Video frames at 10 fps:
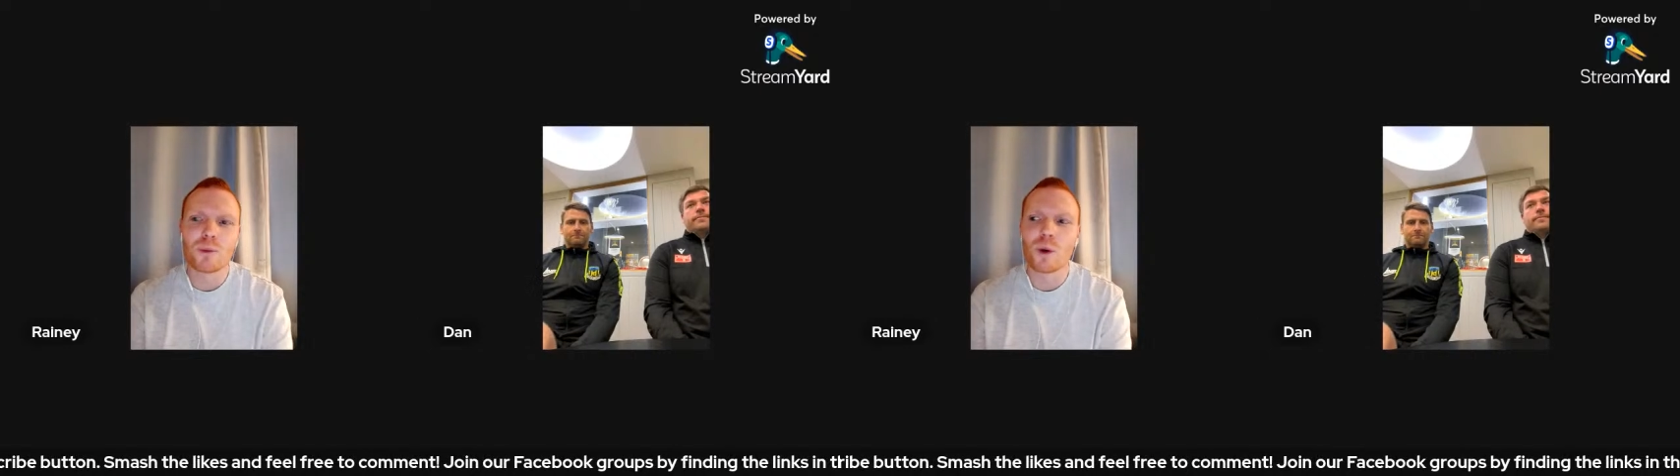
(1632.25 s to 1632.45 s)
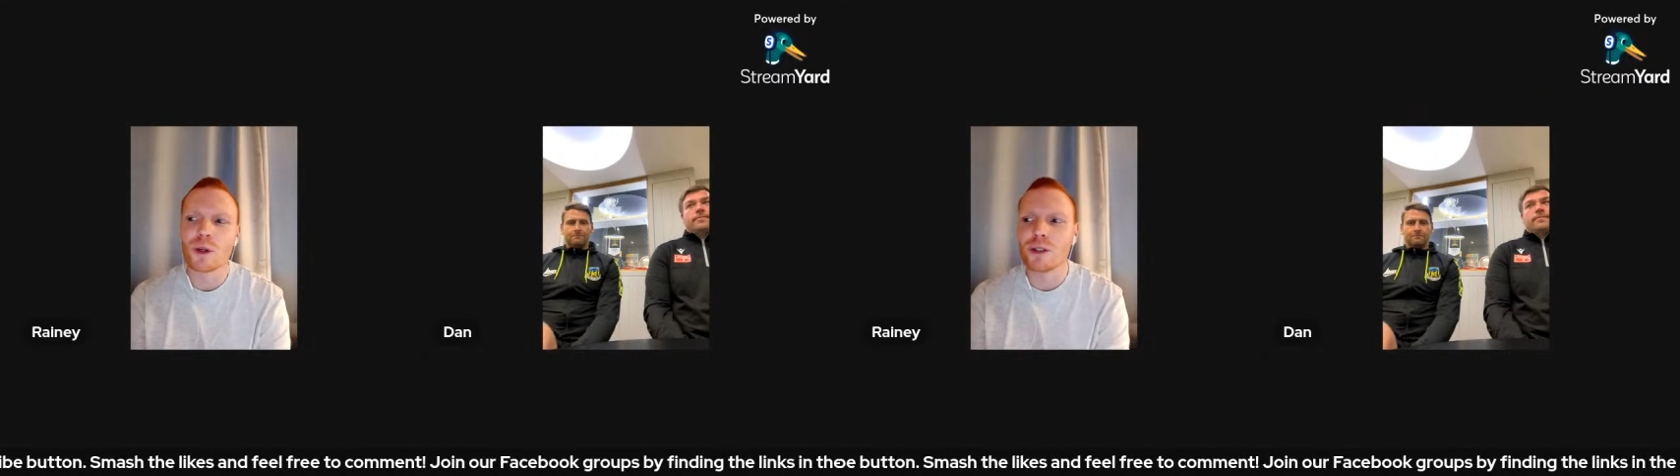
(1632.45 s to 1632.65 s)

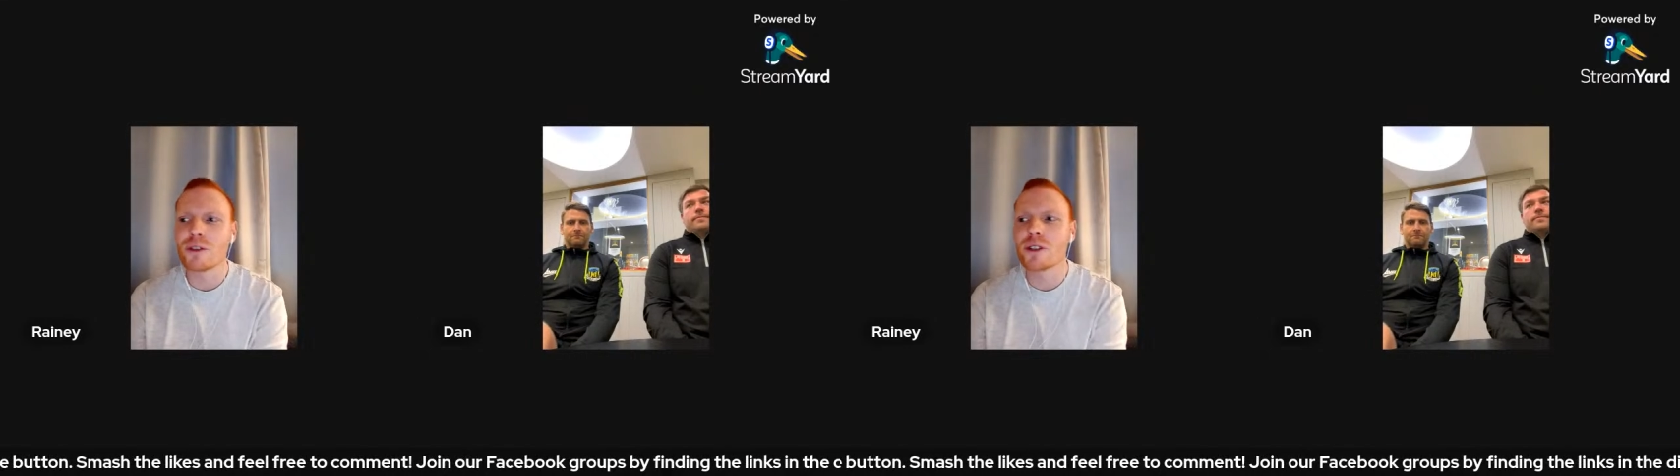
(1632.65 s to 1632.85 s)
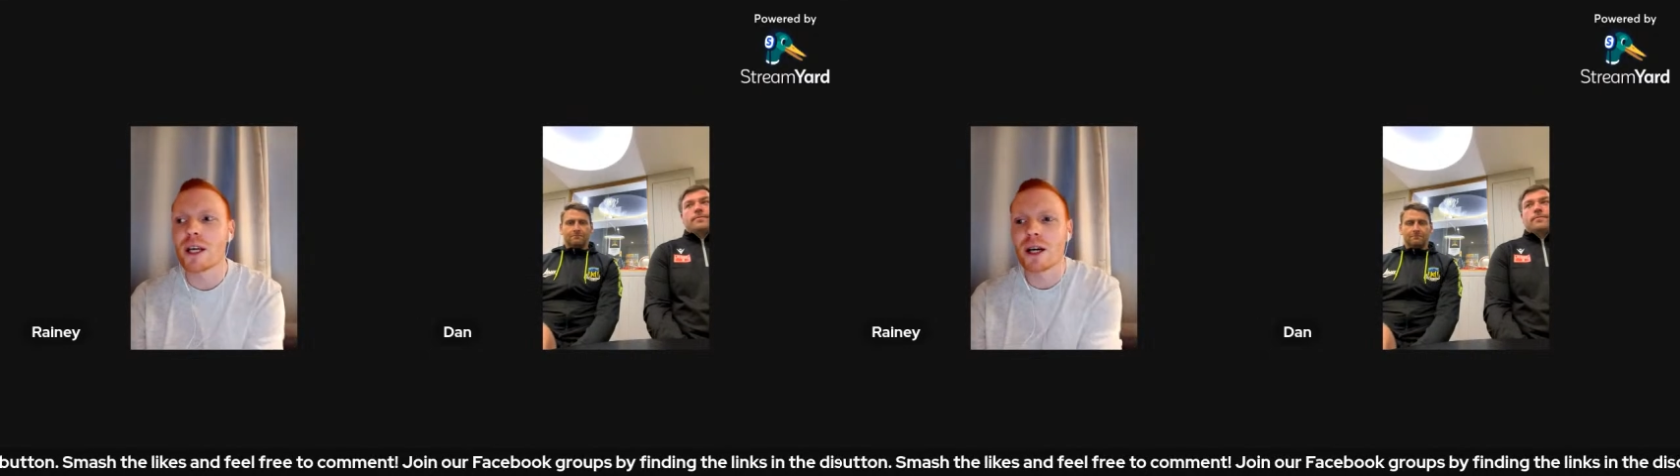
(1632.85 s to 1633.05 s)
what you've
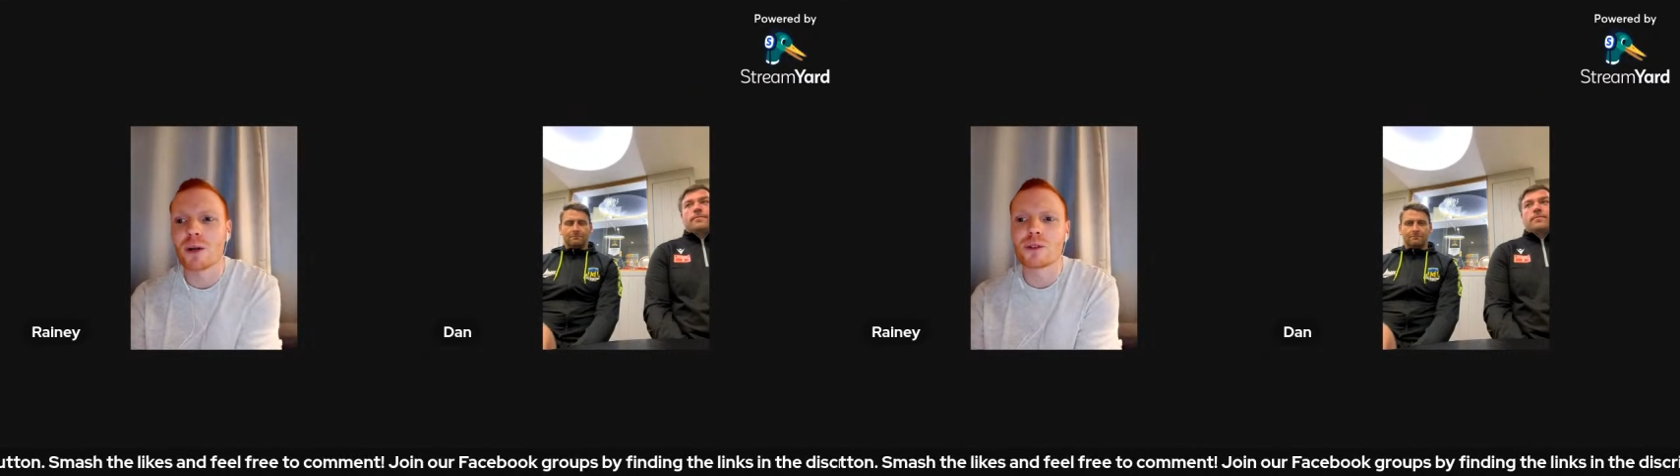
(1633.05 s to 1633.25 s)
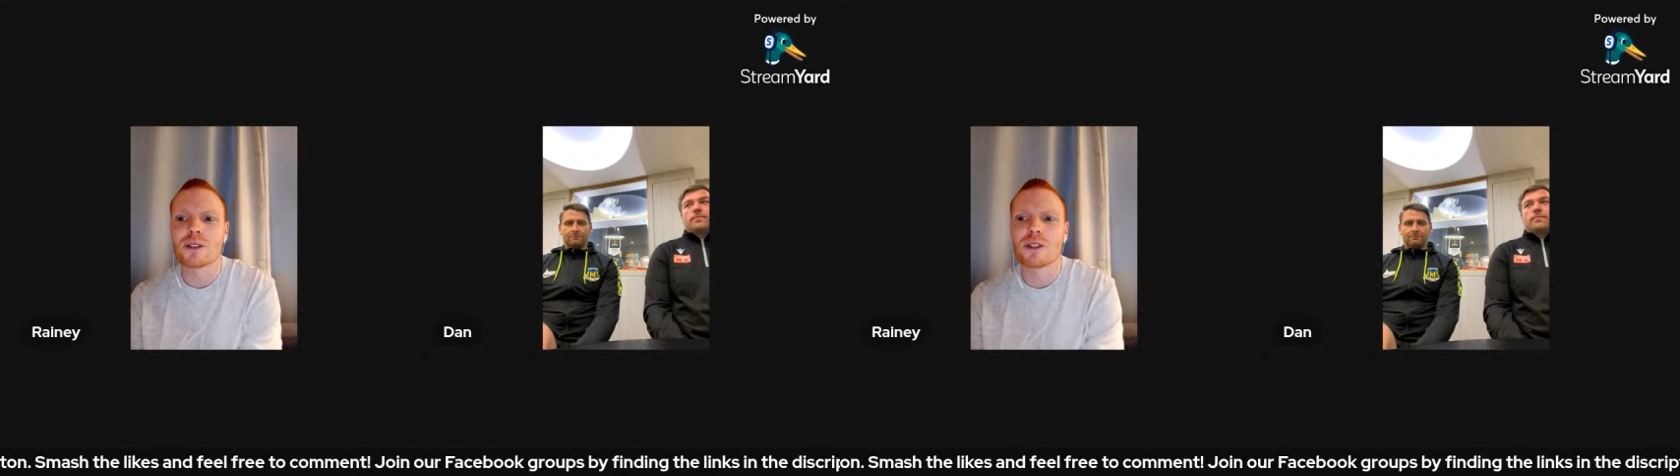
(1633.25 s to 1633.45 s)
set
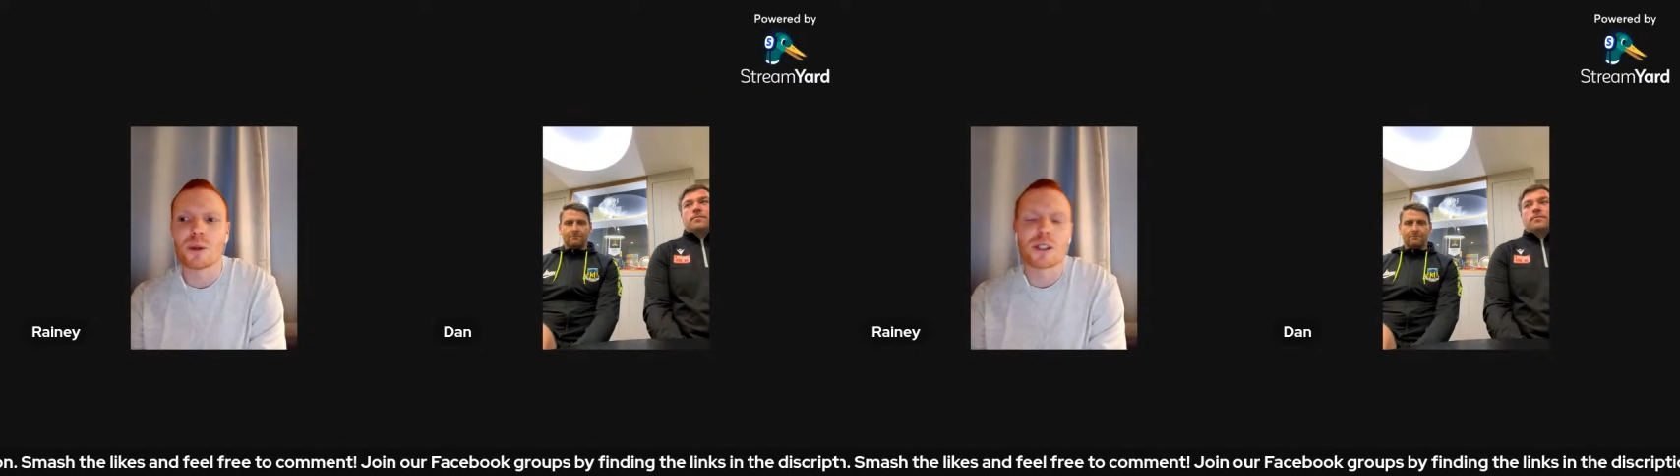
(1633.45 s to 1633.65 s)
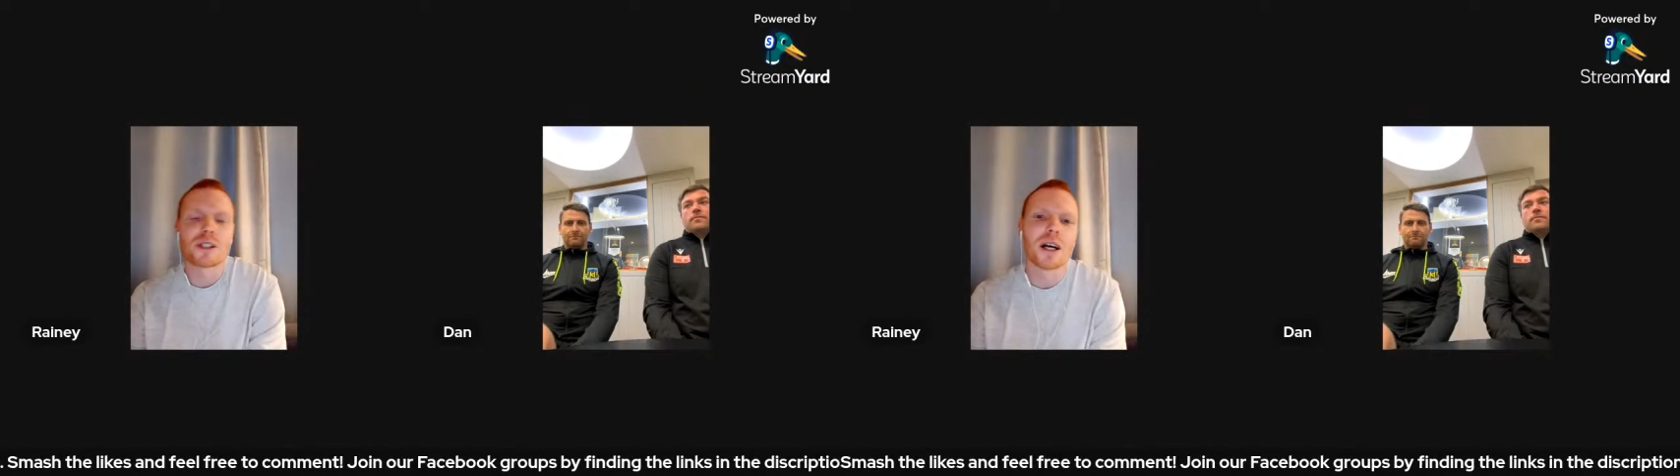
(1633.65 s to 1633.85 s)
out to do
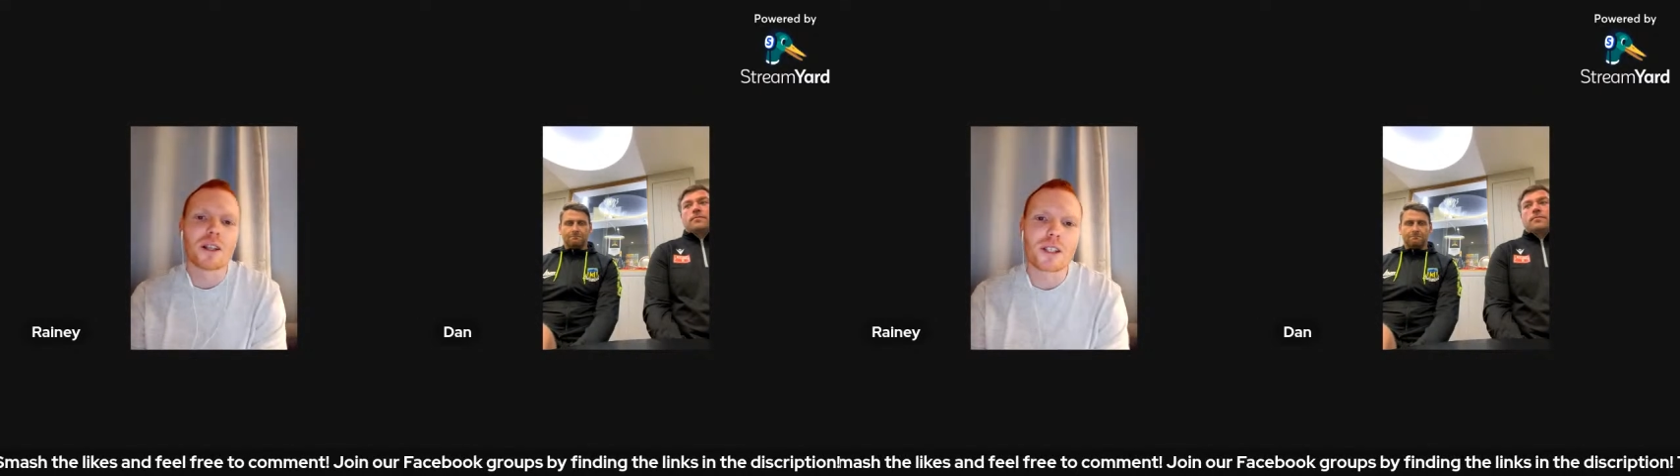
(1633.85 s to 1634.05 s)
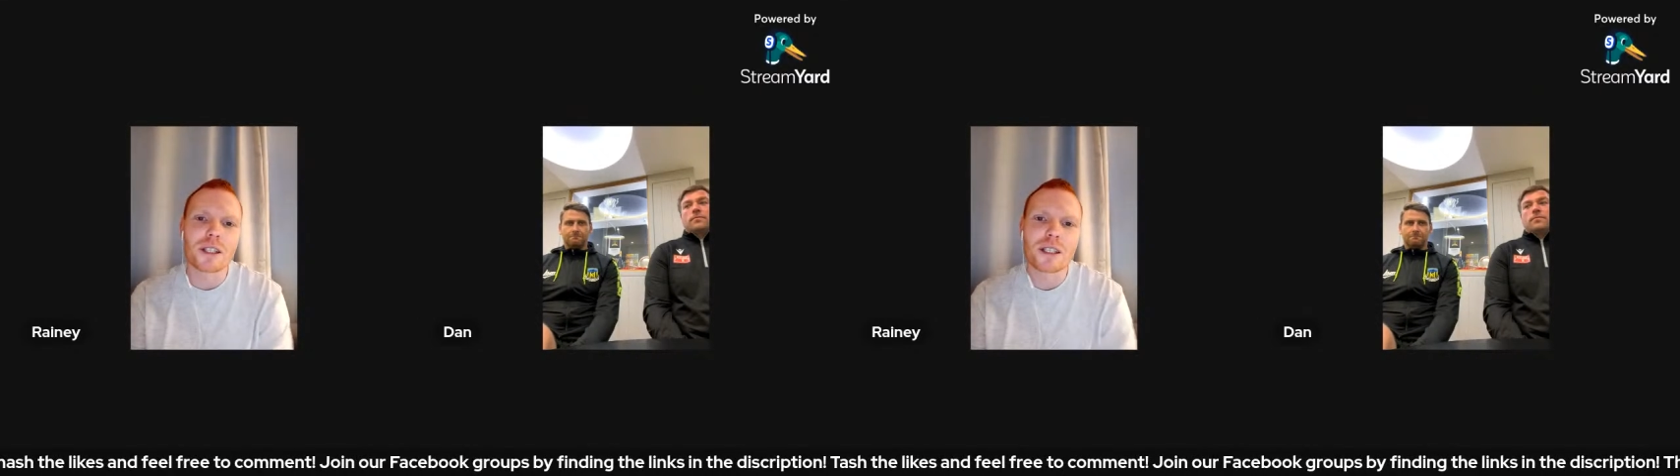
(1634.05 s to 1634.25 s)
at the start of
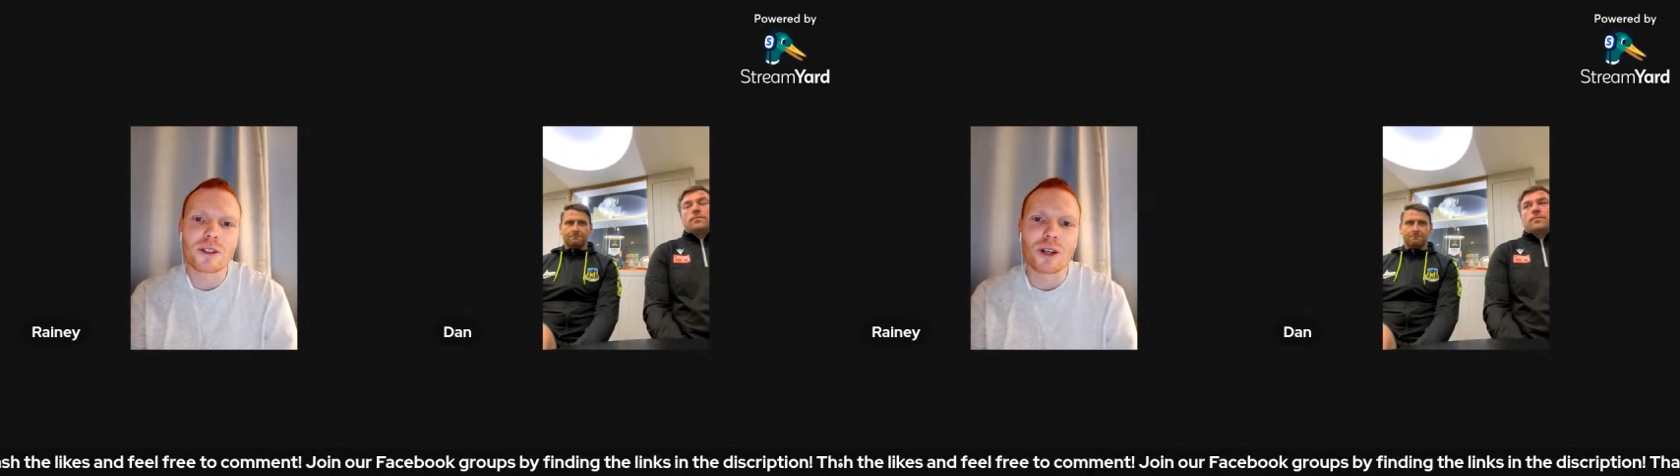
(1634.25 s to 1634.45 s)
the season,